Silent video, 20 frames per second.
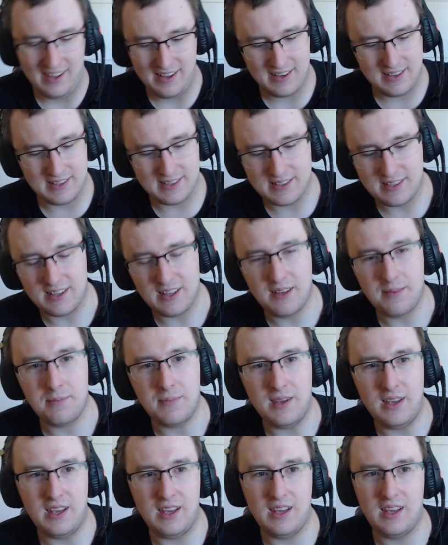Also, let
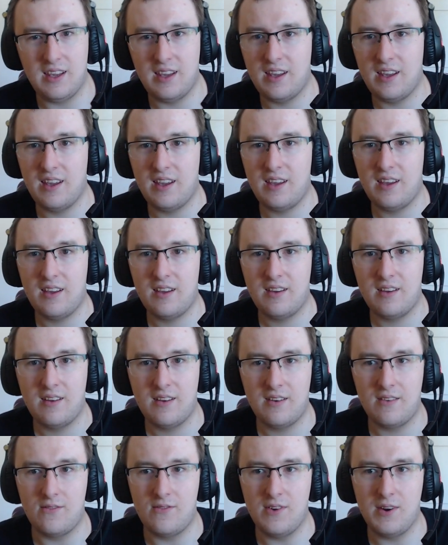me
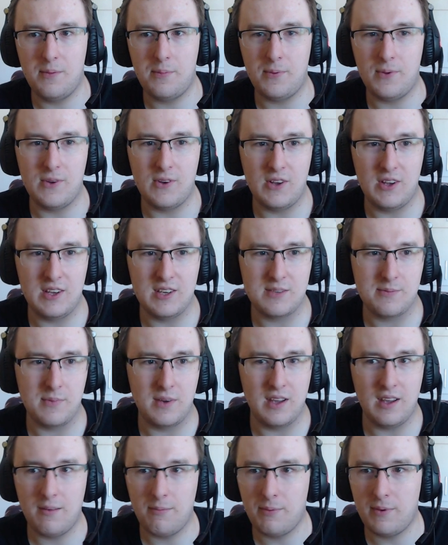replace
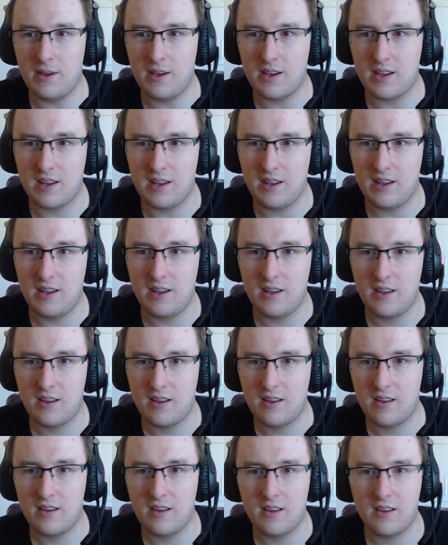my API key.
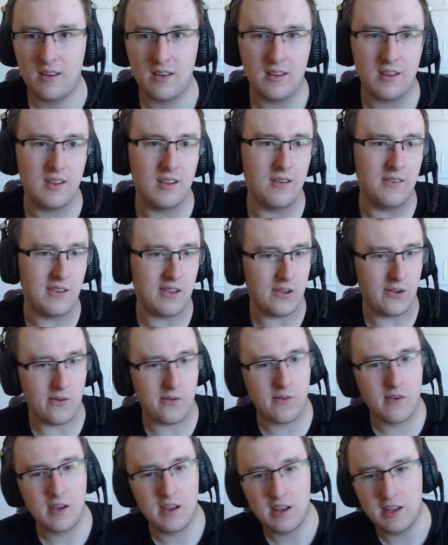There we
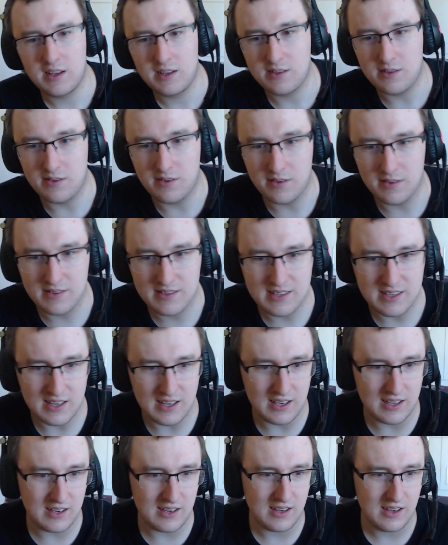go. You don't
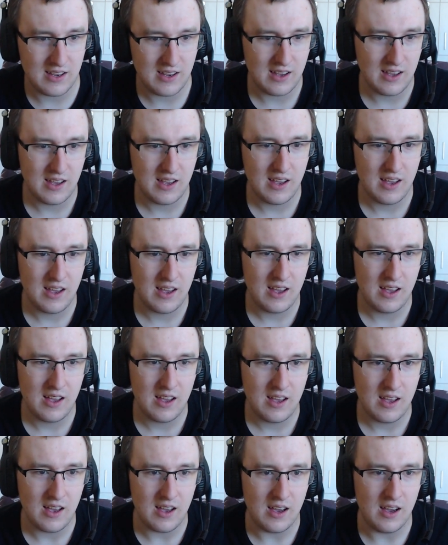see it.
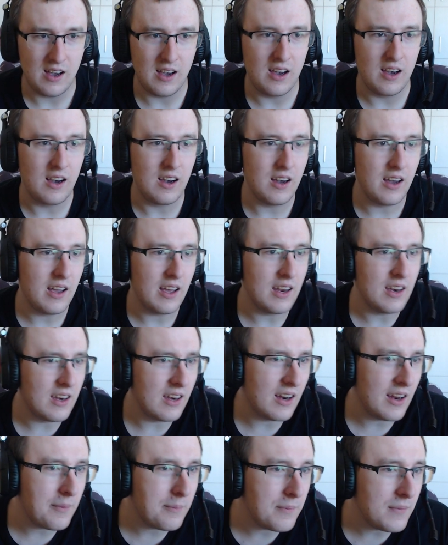
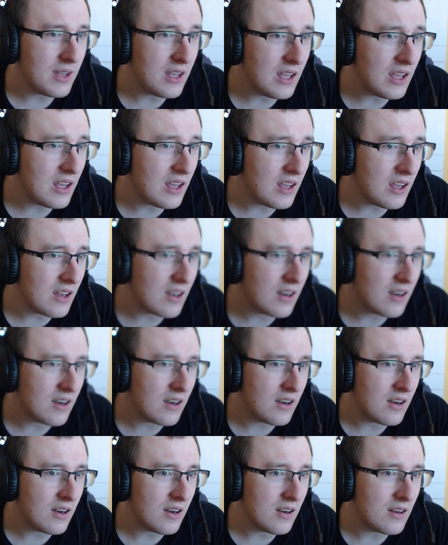And let me
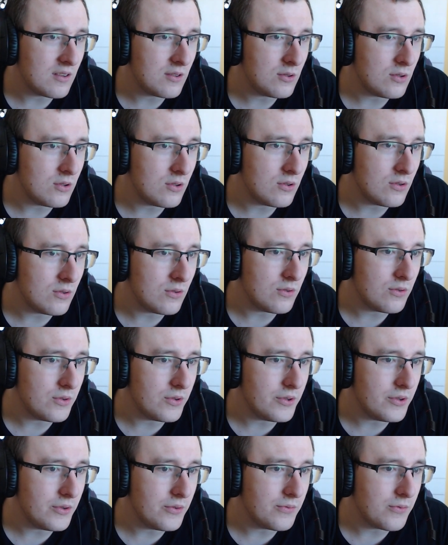
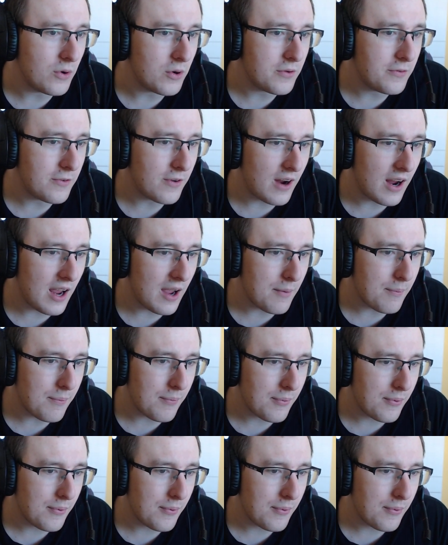do word wrap.